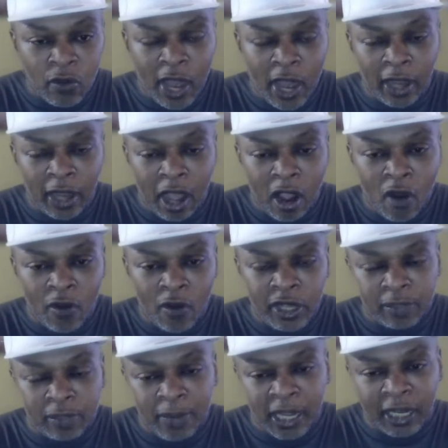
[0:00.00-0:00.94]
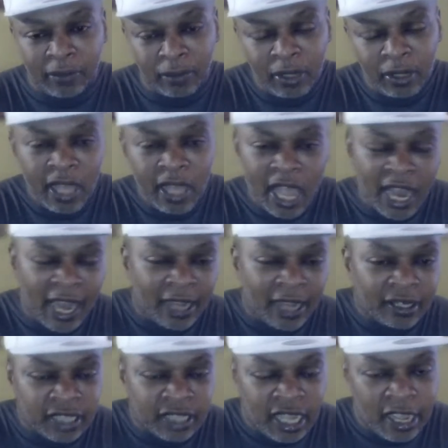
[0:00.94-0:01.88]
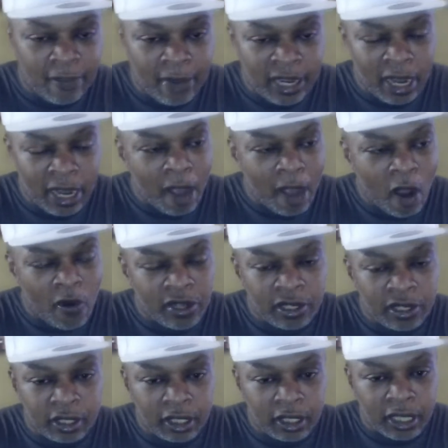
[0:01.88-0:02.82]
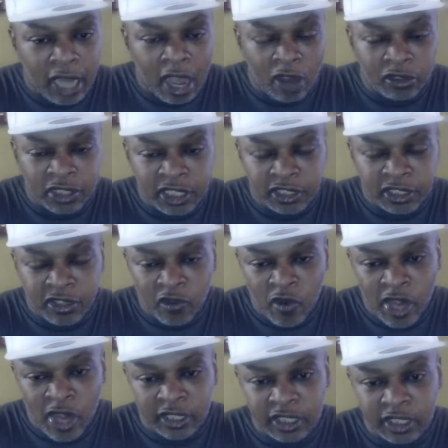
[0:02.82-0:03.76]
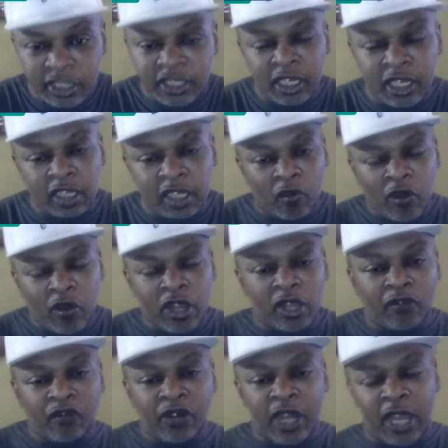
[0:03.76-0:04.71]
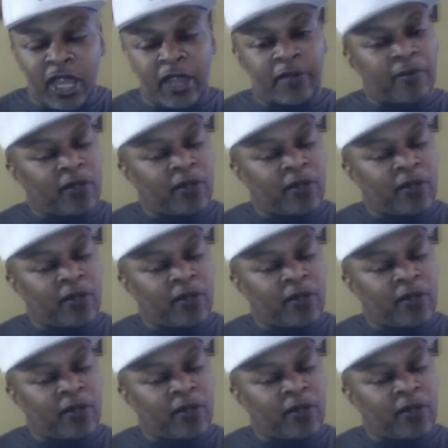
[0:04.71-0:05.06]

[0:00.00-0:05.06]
We got to always, man, I got a saying, man, I'm always looking in all 6 directions, and there's a reason for that.